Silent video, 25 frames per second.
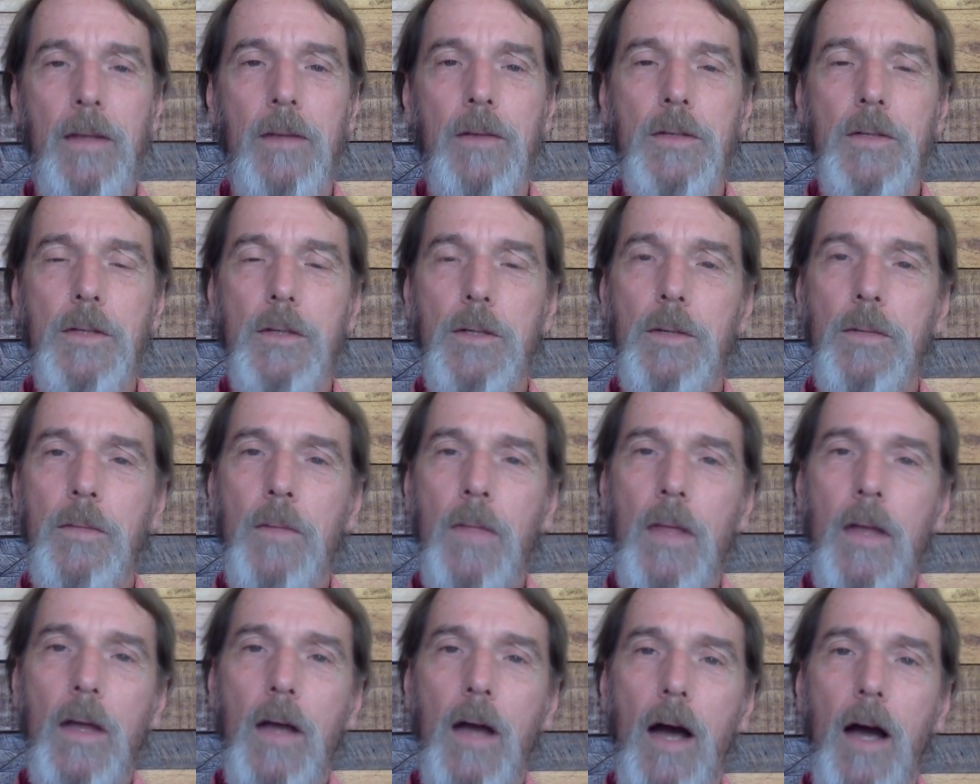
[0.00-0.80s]
So
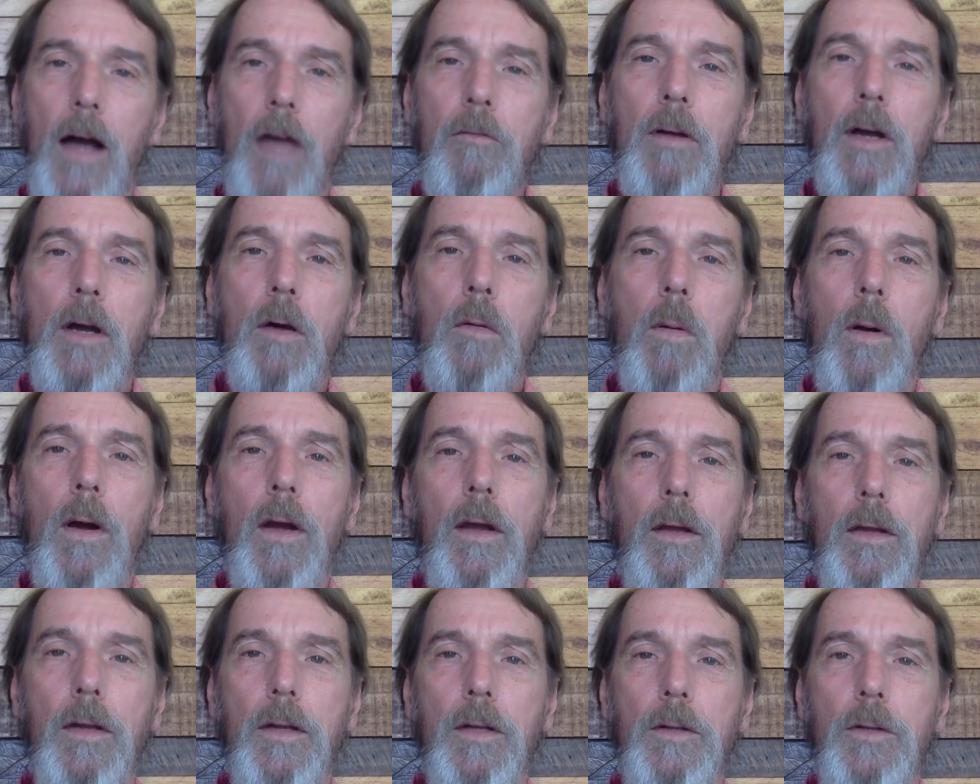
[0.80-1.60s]
I
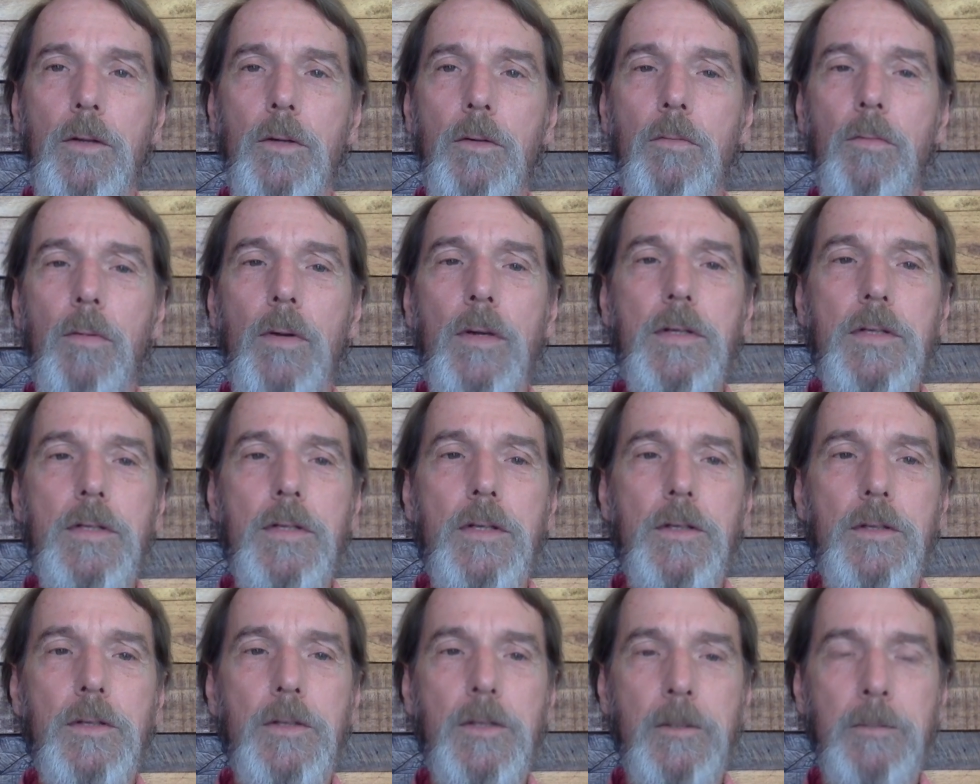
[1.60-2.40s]
require you to do
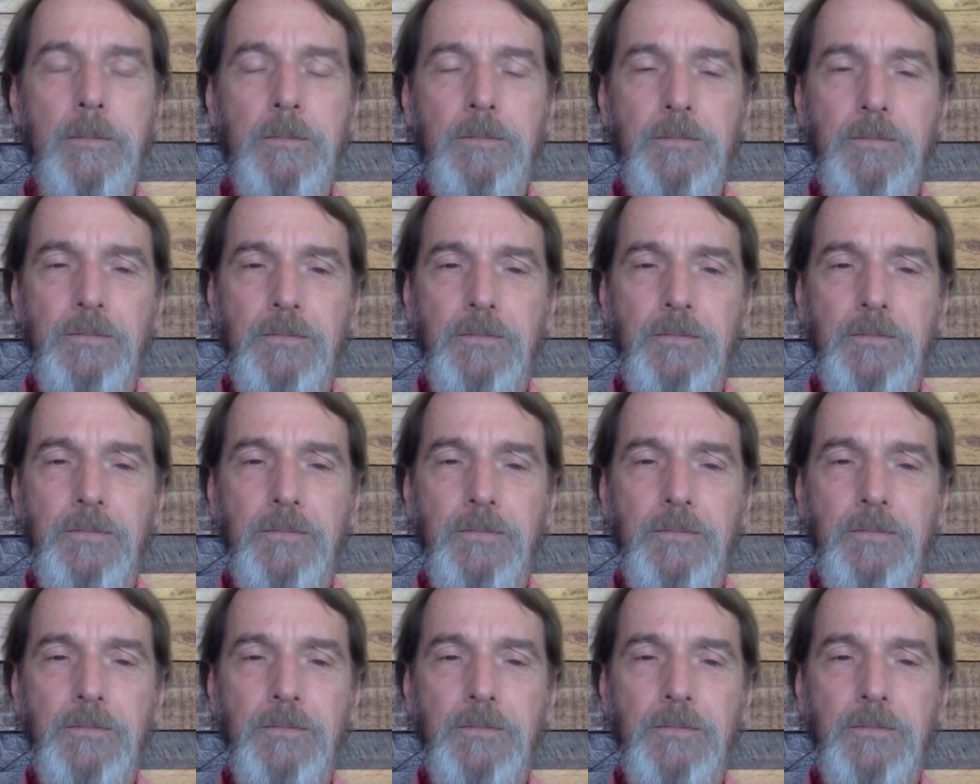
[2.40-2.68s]
research.